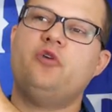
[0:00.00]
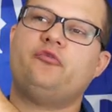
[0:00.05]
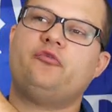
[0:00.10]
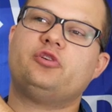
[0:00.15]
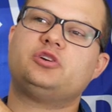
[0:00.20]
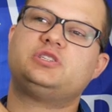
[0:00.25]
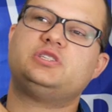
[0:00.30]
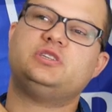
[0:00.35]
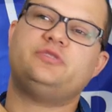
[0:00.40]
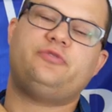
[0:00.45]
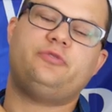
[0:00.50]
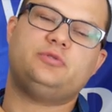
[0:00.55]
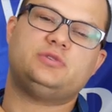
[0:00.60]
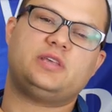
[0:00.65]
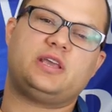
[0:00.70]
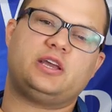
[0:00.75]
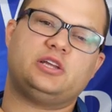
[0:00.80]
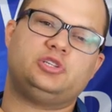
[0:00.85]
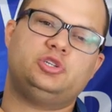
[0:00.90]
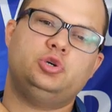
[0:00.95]
versus if it was
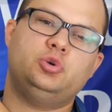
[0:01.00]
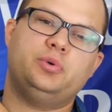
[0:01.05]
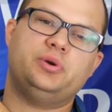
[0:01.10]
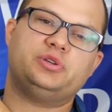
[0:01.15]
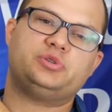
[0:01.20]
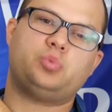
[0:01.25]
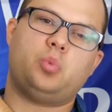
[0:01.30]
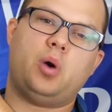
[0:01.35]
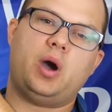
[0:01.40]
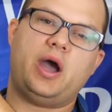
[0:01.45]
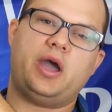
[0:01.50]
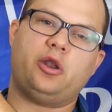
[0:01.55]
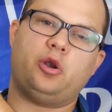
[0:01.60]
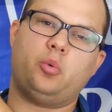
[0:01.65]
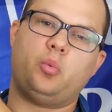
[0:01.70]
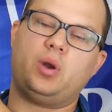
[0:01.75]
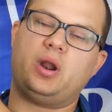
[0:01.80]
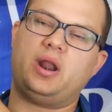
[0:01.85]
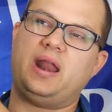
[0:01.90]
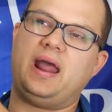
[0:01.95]
like a 2-inch wide
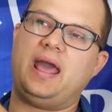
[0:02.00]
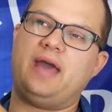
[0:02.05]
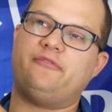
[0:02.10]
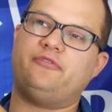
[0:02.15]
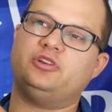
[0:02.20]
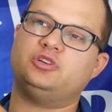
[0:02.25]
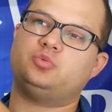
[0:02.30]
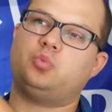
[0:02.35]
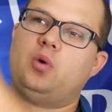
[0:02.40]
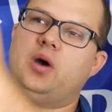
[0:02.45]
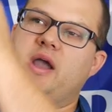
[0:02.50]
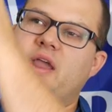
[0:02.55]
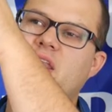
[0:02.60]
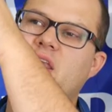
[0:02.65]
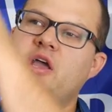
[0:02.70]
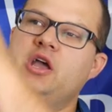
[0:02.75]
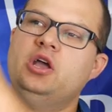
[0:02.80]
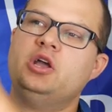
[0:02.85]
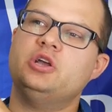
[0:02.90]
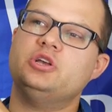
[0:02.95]
or 1.5-inch wide
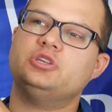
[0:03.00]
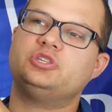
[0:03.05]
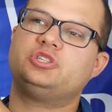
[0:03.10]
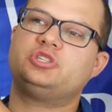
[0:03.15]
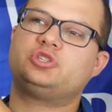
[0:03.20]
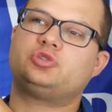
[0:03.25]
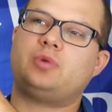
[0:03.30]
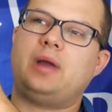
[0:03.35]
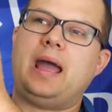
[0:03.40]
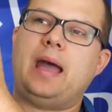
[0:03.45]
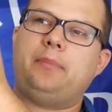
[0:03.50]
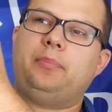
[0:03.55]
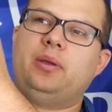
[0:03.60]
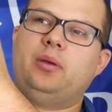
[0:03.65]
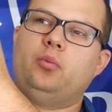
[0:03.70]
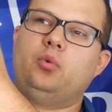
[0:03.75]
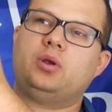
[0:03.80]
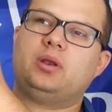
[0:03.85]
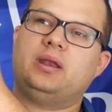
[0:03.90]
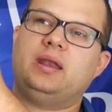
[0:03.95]
strap,
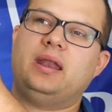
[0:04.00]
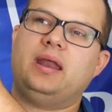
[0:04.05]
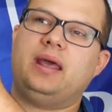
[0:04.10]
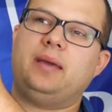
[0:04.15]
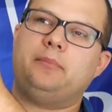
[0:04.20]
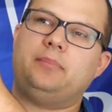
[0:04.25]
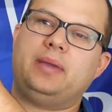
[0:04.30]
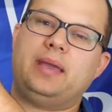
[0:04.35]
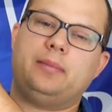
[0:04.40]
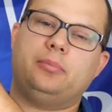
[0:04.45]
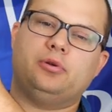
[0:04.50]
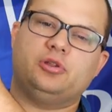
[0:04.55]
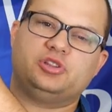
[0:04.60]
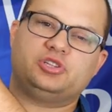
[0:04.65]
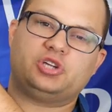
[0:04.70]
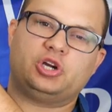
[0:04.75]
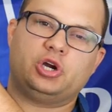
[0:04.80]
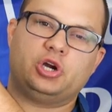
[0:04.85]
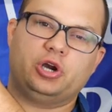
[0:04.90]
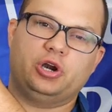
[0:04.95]
it wouldn't be able to
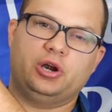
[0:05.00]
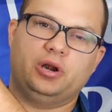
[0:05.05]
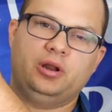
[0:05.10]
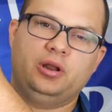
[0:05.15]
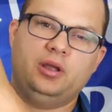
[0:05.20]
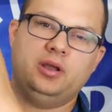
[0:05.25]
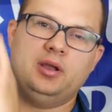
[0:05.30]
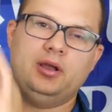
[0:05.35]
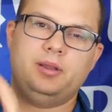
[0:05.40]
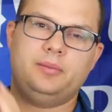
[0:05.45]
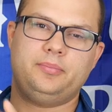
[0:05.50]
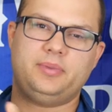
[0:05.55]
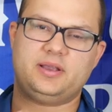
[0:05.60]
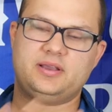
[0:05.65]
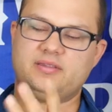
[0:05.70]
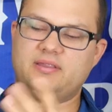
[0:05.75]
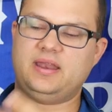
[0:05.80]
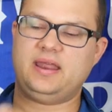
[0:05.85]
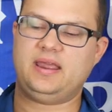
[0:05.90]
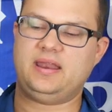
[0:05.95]
turn
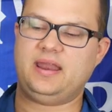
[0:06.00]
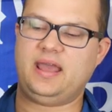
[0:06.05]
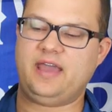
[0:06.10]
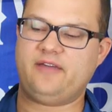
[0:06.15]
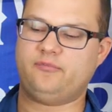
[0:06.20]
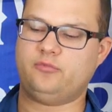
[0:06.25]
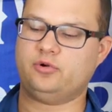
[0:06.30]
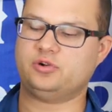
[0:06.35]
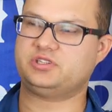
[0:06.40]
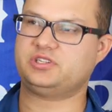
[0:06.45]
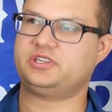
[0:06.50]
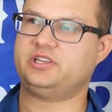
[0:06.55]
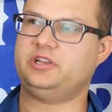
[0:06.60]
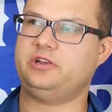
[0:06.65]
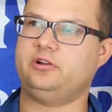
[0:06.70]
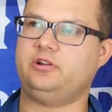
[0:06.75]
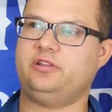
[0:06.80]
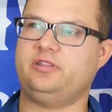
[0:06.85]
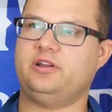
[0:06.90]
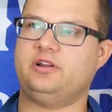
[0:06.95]
because it'd have more
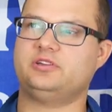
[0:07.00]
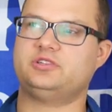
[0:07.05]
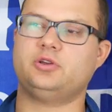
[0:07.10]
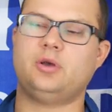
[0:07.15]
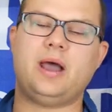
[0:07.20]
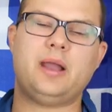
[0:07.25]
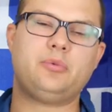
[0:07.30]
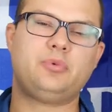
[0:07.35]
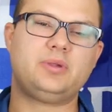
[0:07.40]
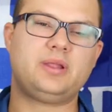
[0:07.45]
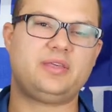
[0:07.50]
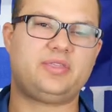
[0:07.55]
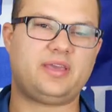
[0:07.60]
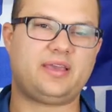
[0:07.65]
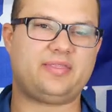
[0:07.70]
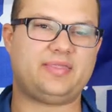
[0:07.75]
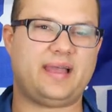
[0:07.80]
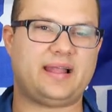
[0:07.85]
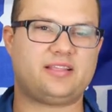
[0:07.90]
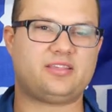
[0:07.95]
security there. So I really
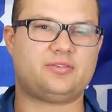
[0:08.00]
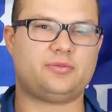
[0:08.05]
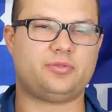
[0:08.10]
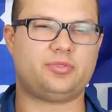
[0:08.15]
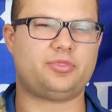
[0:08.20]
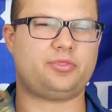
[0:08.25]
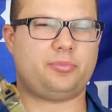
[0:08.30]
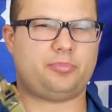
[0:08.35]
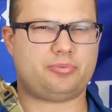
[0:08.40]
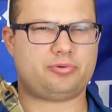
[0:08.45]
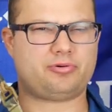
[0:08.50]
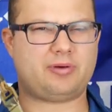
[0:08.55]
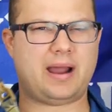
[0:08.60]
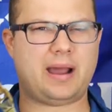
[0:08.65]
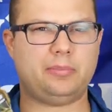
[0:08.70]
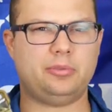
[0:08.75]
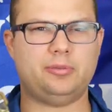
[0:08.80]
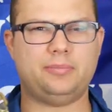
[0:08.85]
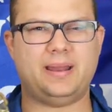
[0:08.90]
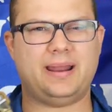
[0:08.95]
think that's the
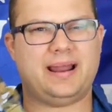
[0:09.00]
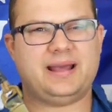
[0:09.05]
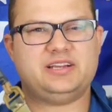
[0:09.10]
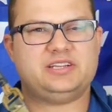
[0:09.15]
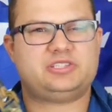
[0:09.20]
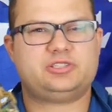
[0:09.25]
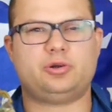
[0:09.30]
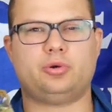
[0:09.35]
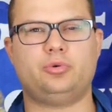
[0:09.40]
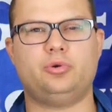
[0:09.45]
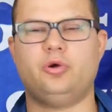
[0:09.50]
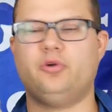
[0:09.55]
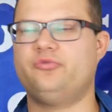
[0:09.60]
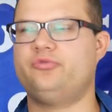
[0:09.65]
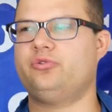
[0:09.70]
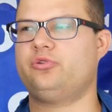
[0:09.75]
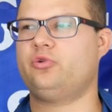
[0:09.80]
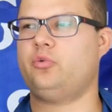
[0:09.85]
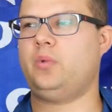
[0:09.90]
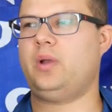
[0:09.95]
problem, and I just don't know if
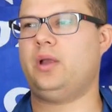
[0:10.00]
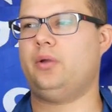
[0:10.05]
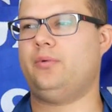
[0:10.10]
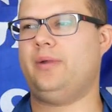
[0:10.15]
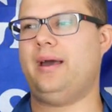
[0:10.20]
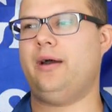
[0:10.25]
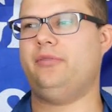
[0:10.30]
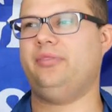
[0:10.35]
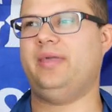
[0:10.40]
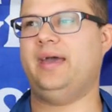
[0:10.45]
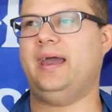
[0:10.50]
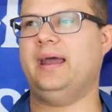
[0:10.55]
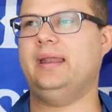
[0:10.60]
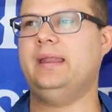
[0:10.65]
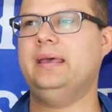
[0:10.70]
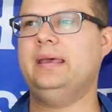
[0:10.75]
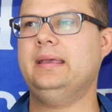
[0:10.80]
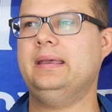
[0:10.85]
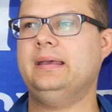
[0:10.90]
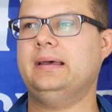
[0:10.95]
there's a way around
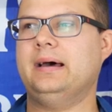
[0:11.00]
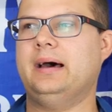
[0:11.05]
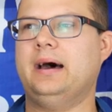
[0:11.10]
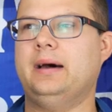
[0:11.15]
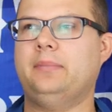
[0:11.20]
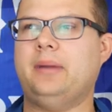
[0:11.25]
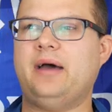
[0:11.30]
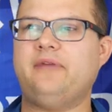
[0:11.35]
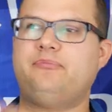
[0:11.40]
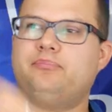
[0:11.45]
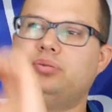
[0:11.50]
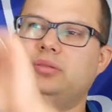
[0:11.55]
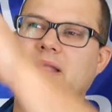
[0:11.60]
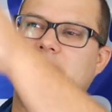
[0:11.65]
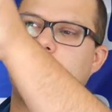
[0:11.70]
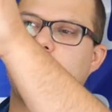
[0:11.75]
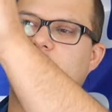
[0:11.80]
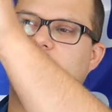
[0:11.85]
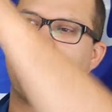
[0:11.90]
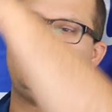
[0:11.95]
that. I've
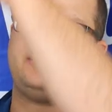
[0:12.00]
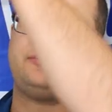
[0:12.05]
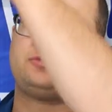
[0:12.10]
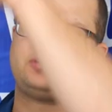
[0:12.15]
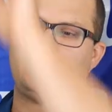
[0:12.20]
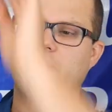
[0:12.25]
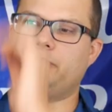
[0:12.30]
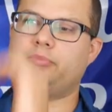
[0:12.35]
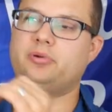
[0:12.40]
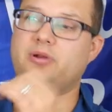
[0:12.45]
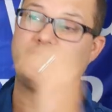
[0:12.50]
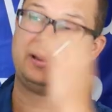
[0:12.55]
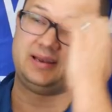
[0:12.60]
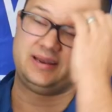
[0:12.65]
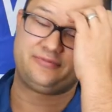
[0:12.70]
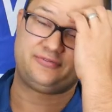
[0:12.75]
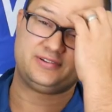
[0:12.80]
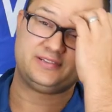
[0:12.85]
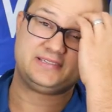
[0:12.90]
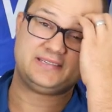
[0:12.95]
played with it, I've tried to put it on
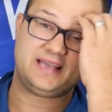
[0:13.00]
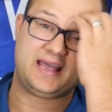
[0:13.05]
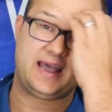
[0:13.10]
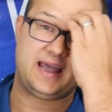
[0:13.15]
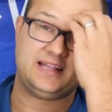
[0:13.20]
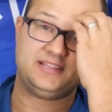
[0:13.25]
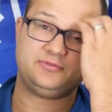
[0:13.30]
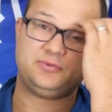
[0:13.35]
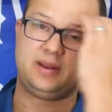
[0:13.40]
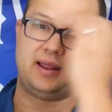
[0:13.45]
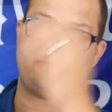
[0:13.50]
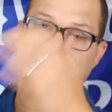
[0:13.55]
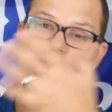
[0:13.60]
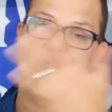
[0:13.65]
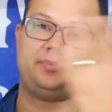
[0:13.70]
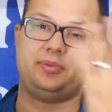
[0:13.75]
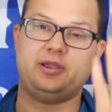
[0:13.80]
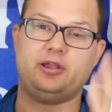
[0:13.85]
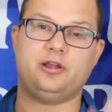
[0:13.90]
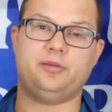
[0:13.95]
different sides, whatever
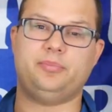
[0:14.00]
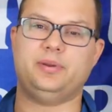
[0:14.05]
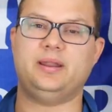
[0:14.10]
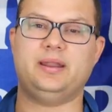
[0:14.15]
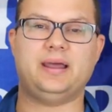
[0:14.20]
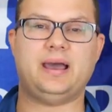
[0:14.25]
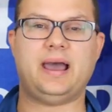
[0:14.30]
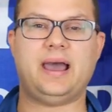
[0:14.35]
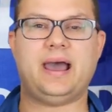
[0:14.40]
up here, but